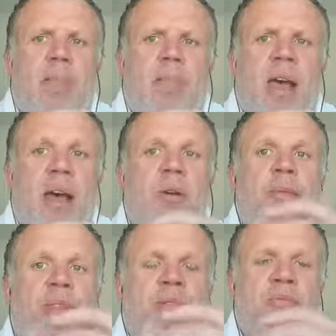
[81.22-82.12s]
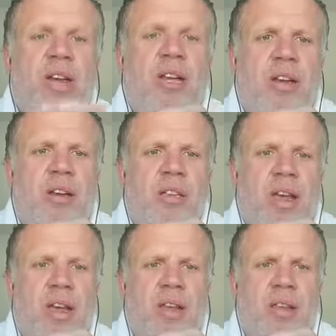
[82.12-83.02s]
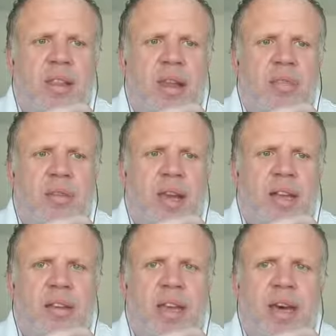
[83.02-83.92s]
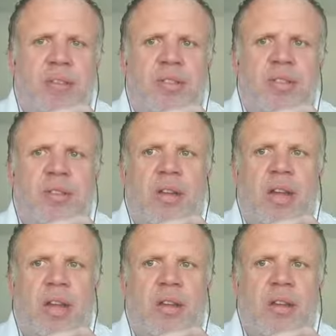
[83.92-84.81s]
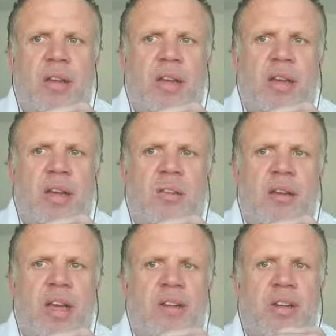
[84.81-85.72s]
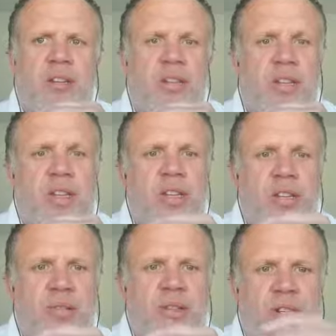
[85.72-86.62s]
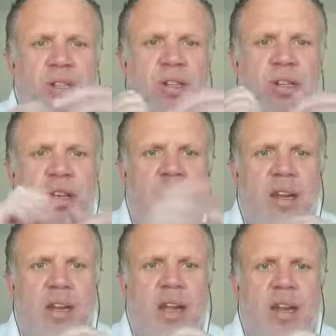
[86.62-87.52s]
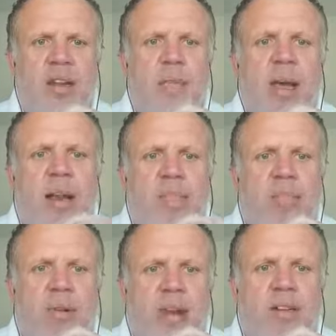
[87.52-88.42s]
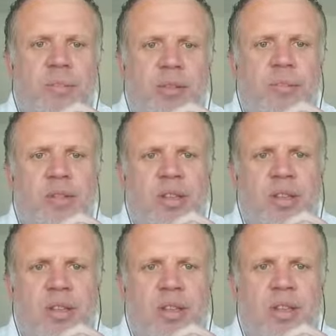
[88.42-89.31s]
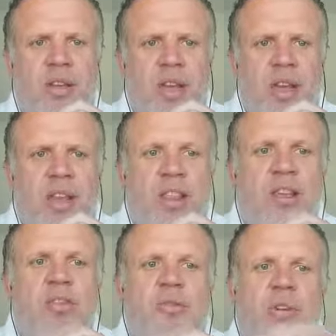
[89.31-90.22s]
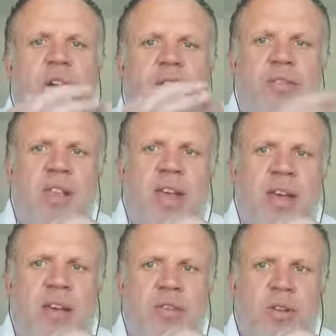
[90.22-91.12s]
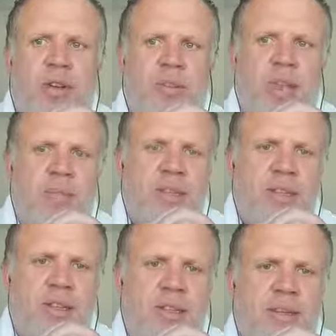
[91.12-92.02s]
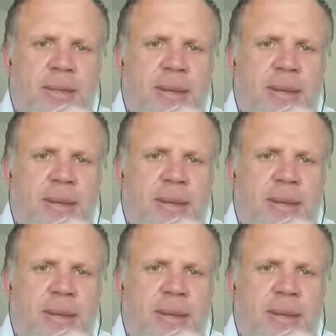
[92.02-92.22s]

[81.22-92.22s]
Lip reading: helping them realize their brand capital and creating a strategic position and a compelling brand proposition that drives their business.